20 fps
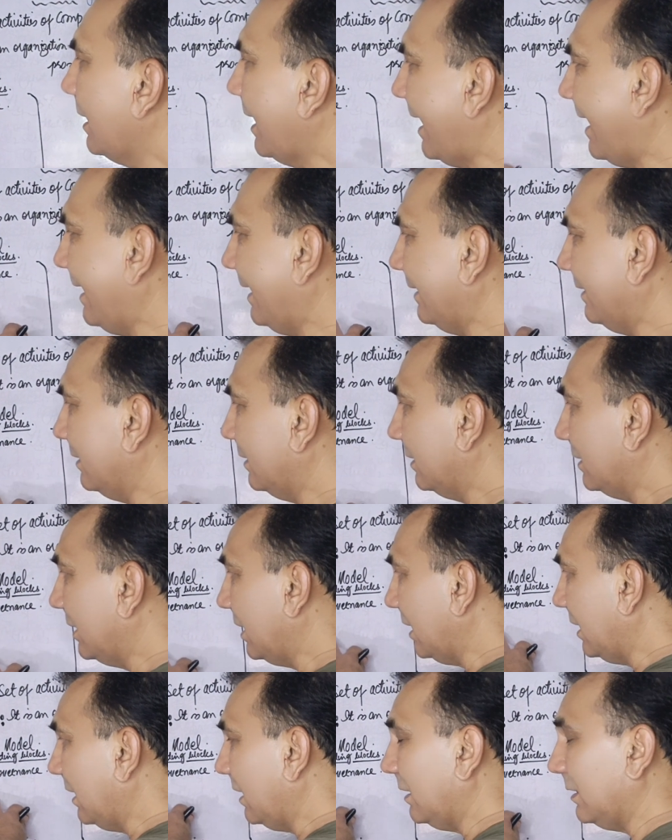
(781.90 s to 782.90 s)
and
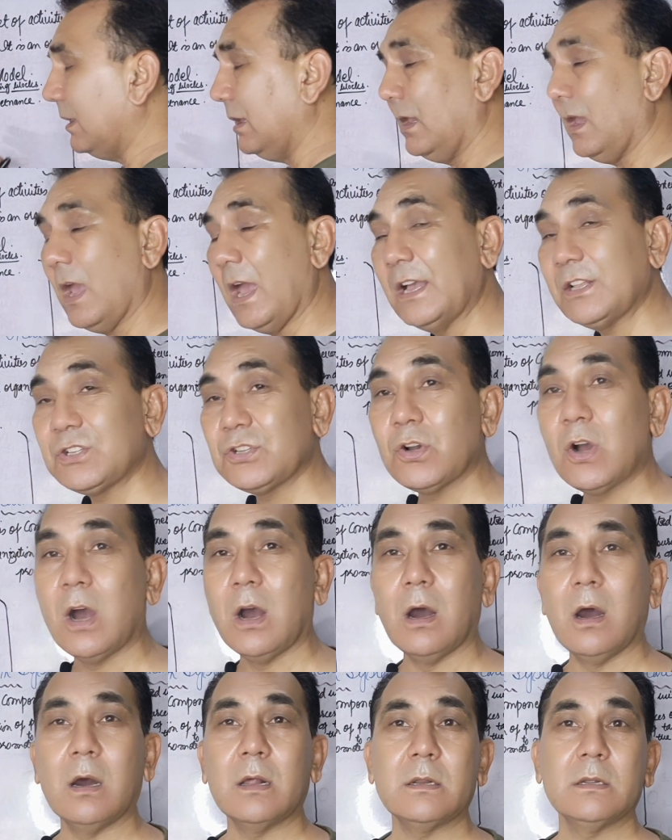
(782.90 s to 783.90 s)
the
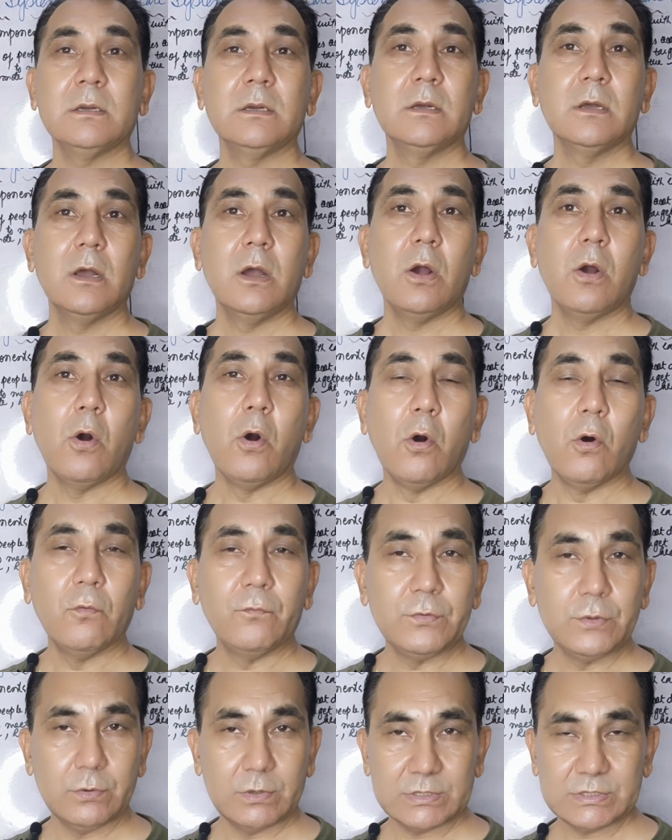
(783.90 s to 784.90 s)
HR
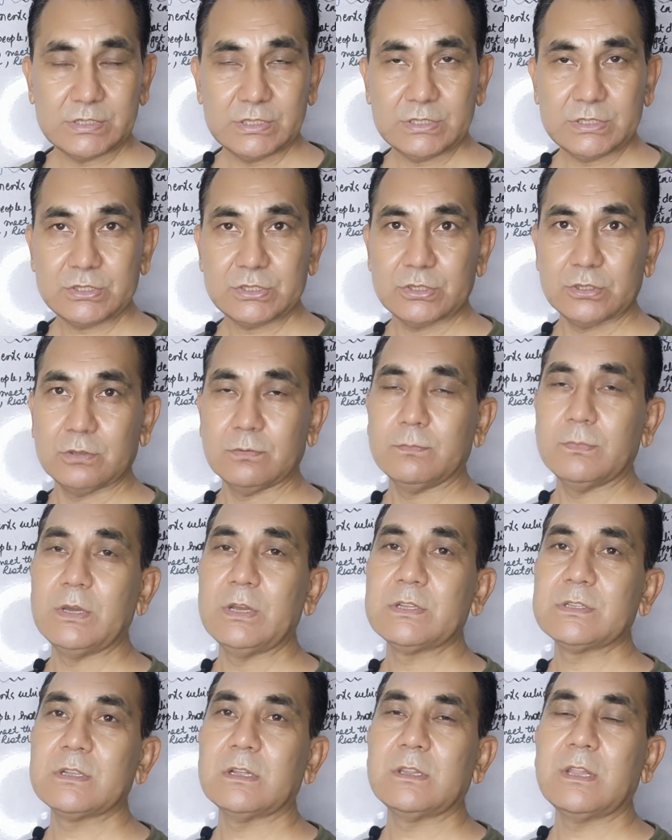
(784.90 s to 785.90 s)
of your system
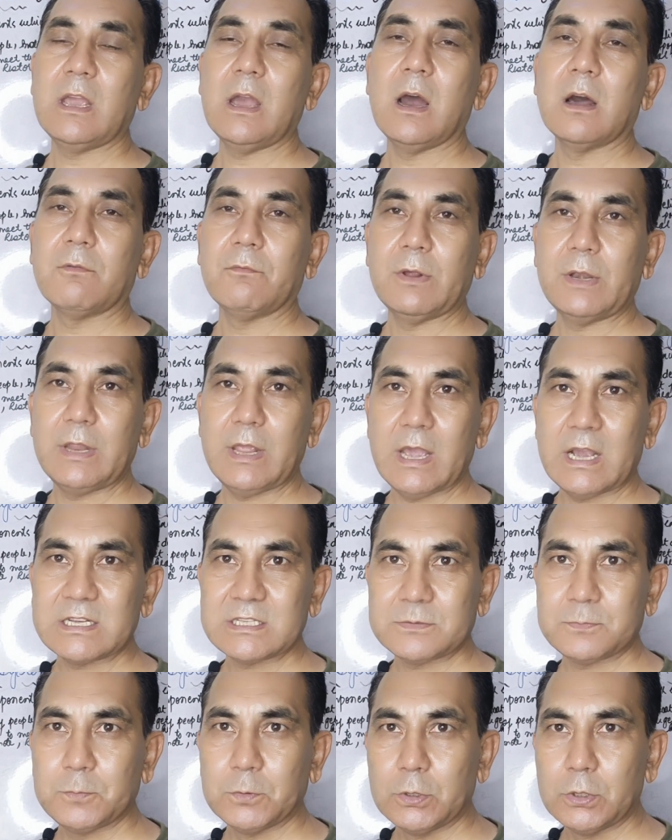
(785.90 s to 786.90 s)
is that they are very
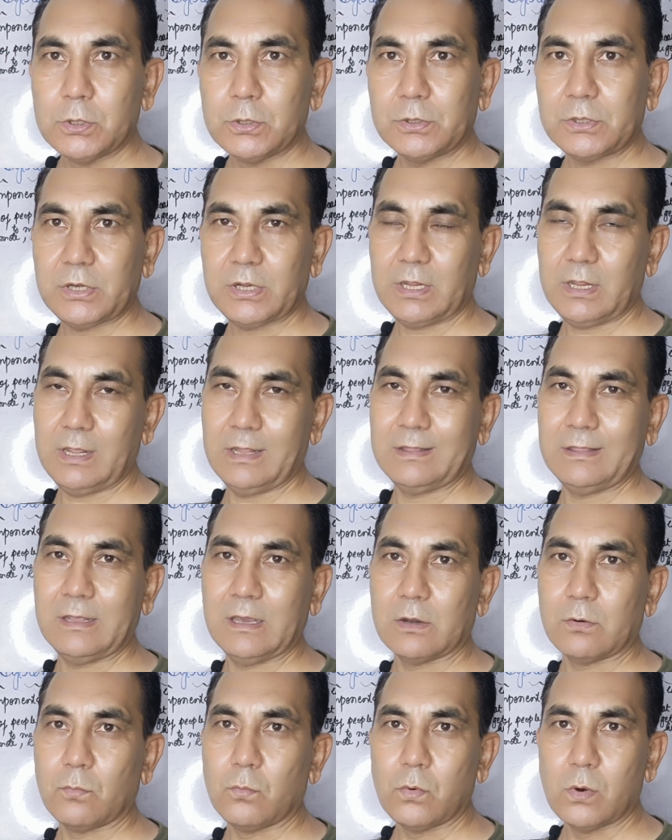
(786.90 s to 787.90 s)
expert in
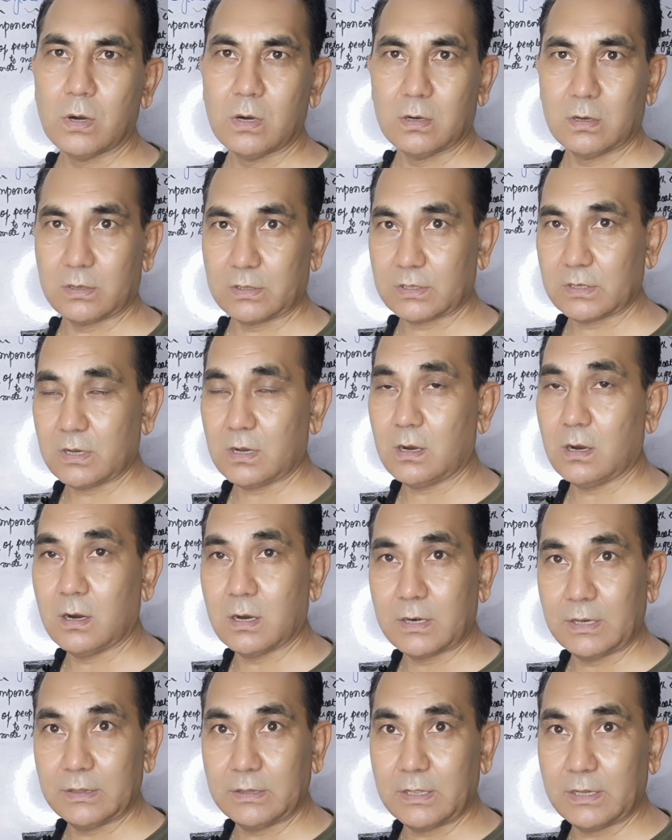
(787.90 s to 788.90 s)
their work
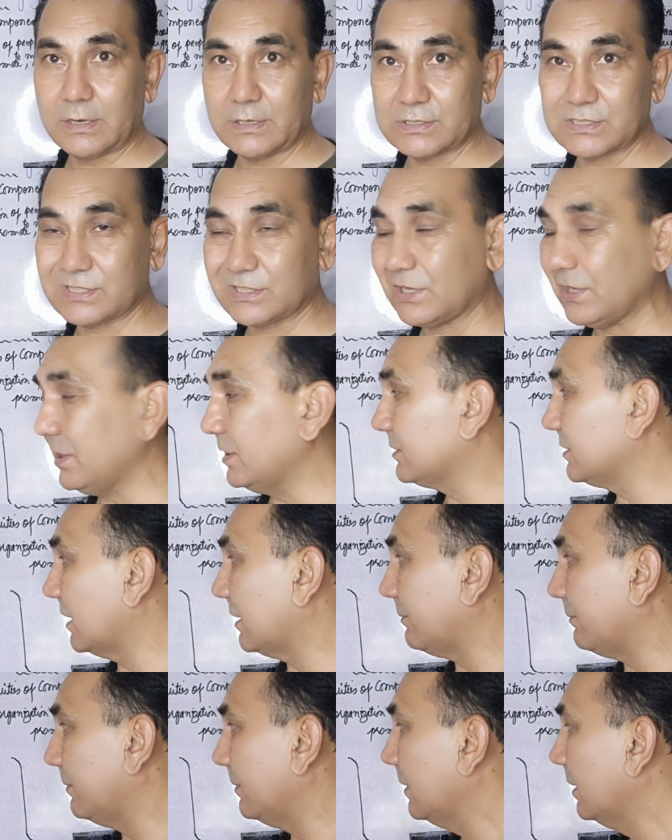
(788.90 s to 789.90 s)
or in their skills,
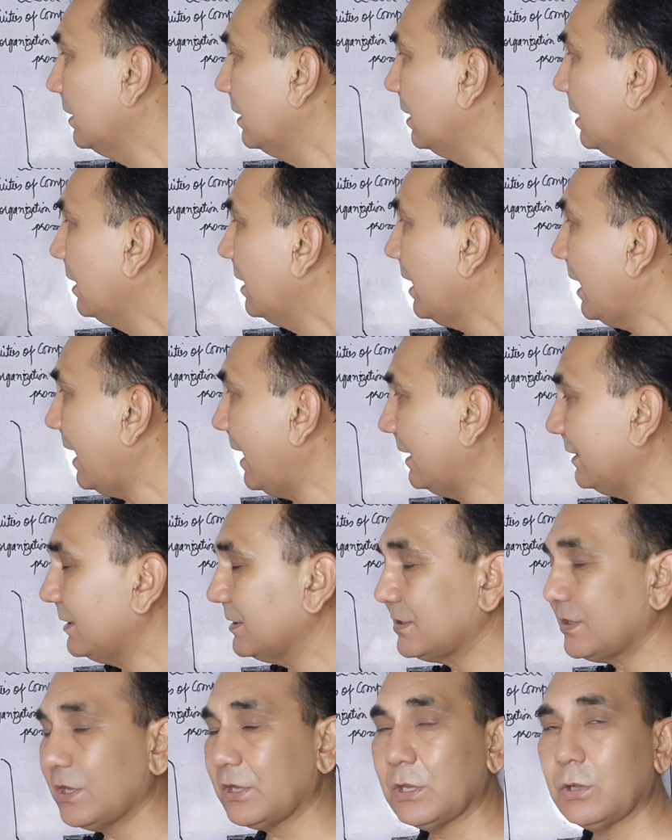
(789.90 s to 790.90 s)
and
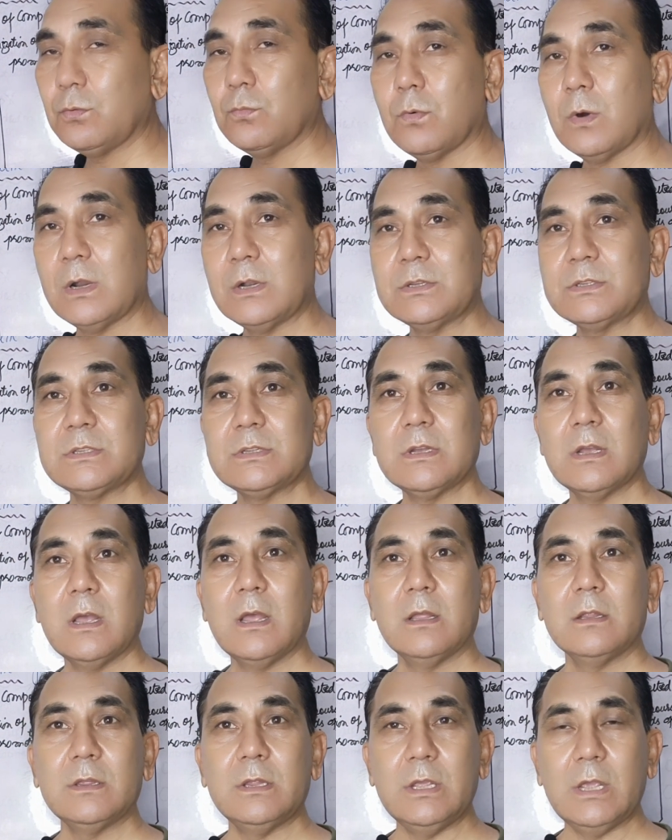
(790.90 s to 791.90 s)
the second one is
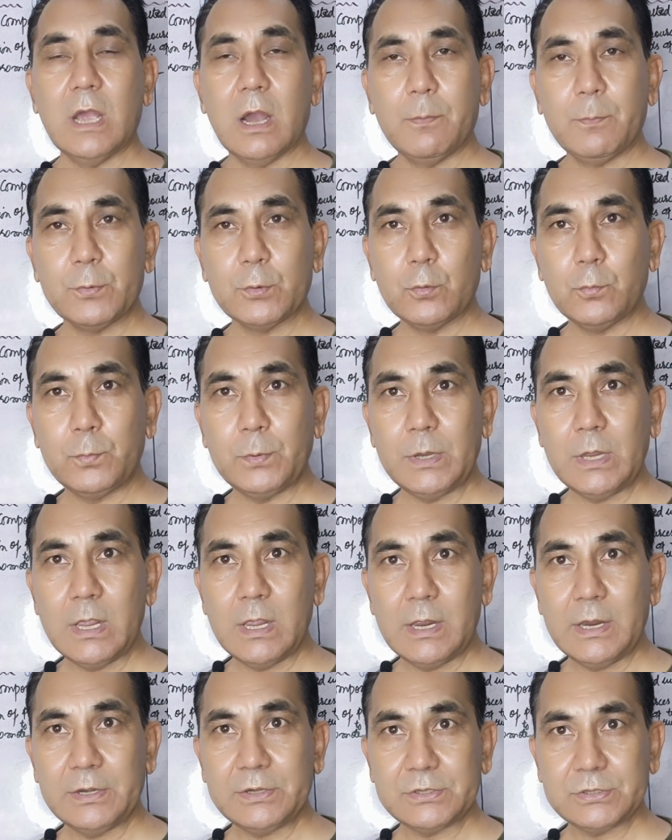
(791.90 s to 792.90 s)
the
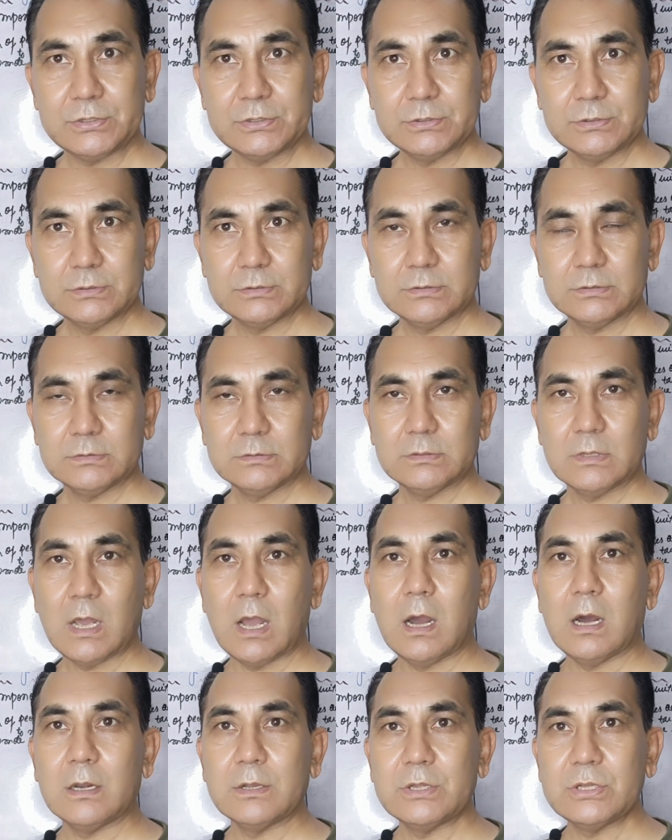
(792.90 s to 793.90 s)
appropriate
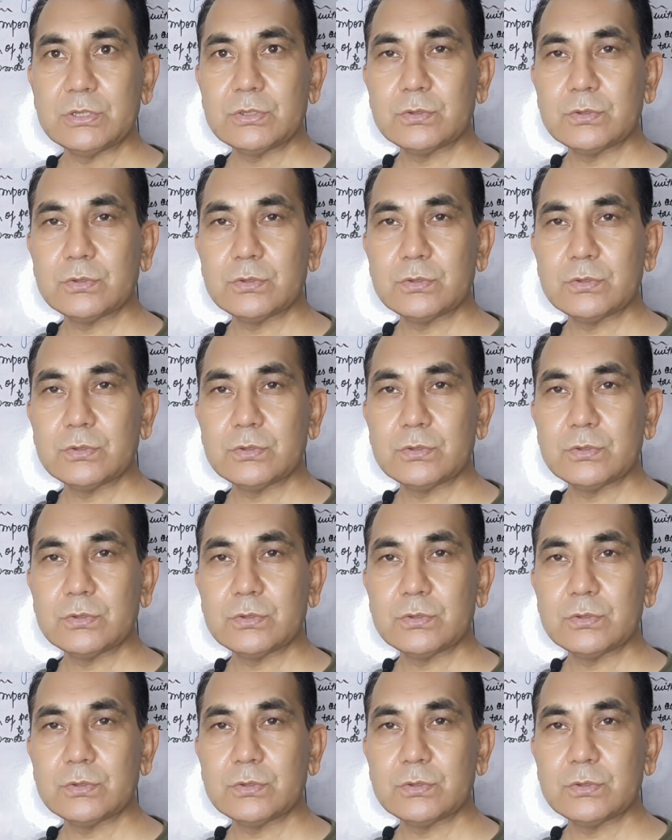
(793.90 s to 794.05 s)
or the